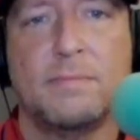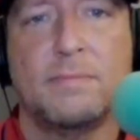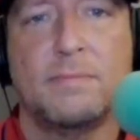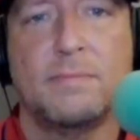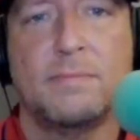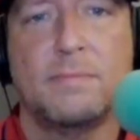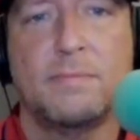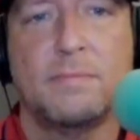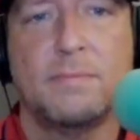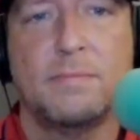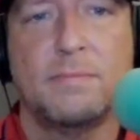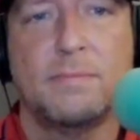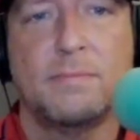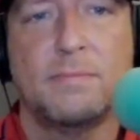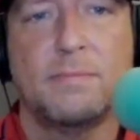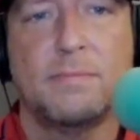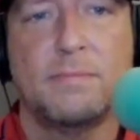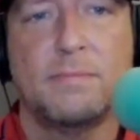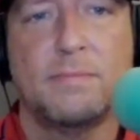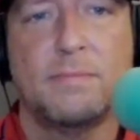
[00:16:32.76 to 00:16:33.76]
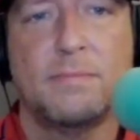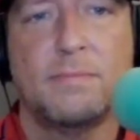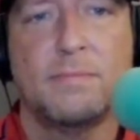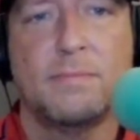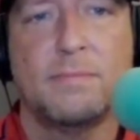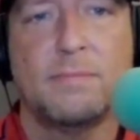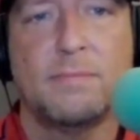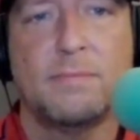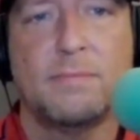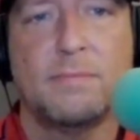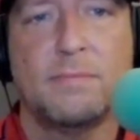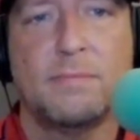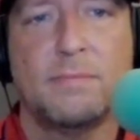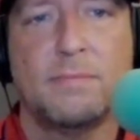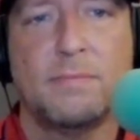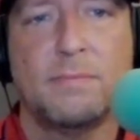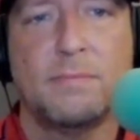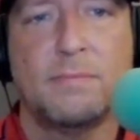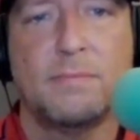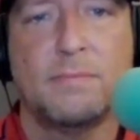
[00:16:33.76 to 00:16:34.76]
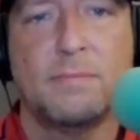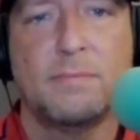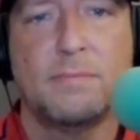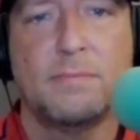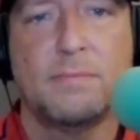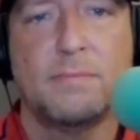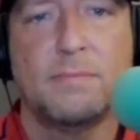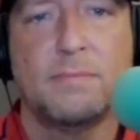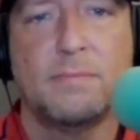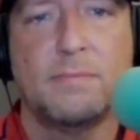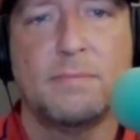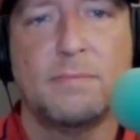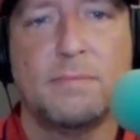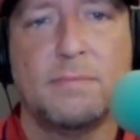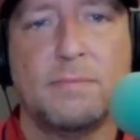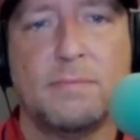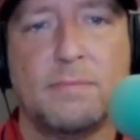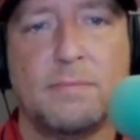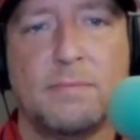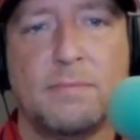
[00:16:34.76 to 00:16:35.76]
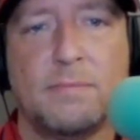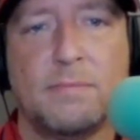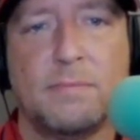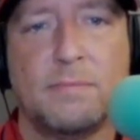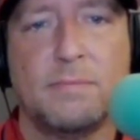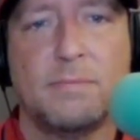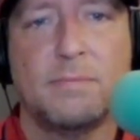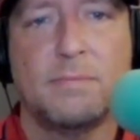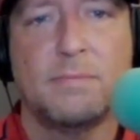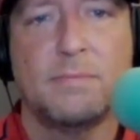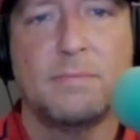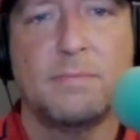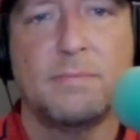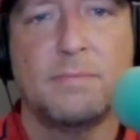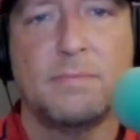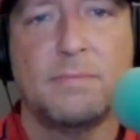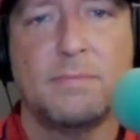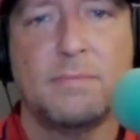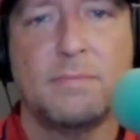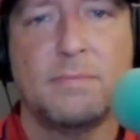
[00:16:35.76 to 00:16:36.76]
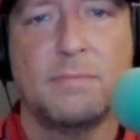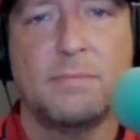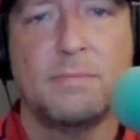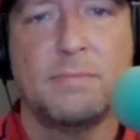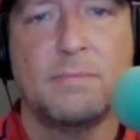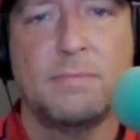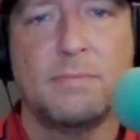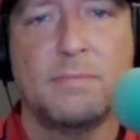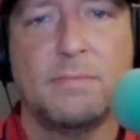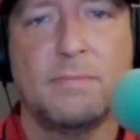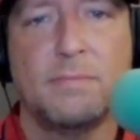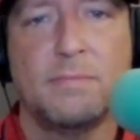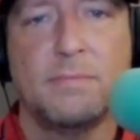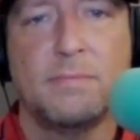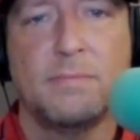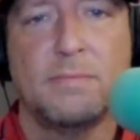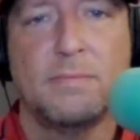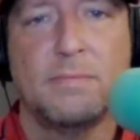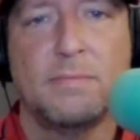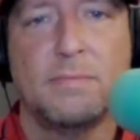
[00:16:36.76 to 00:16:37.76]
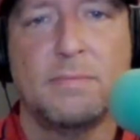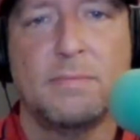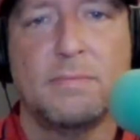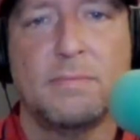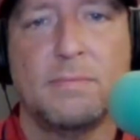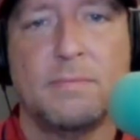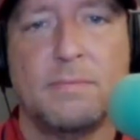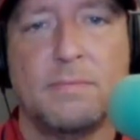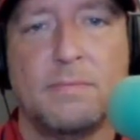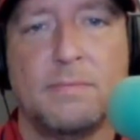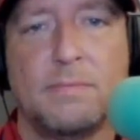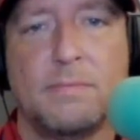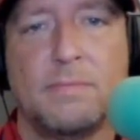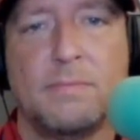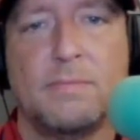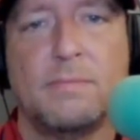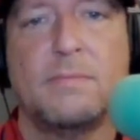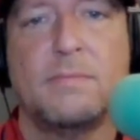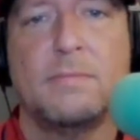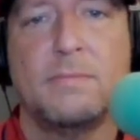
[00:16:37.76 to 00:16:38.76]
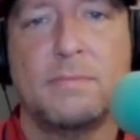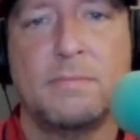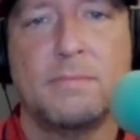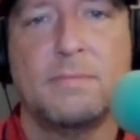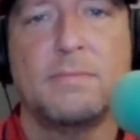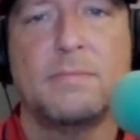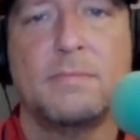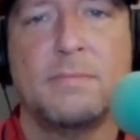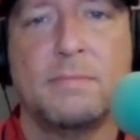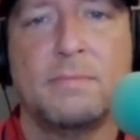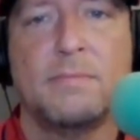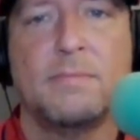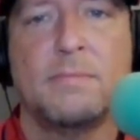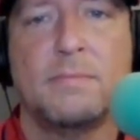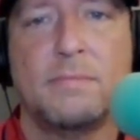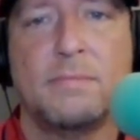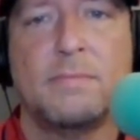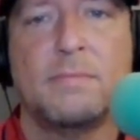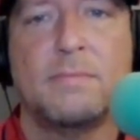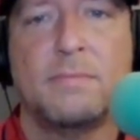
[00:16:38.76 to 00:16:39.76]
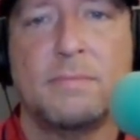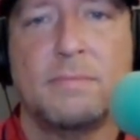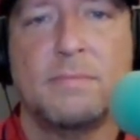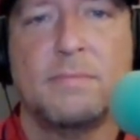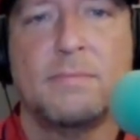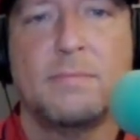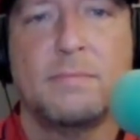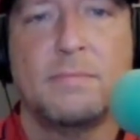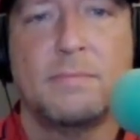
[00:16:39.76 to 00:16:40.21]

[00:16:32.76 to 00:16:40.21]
The person shown says nothing.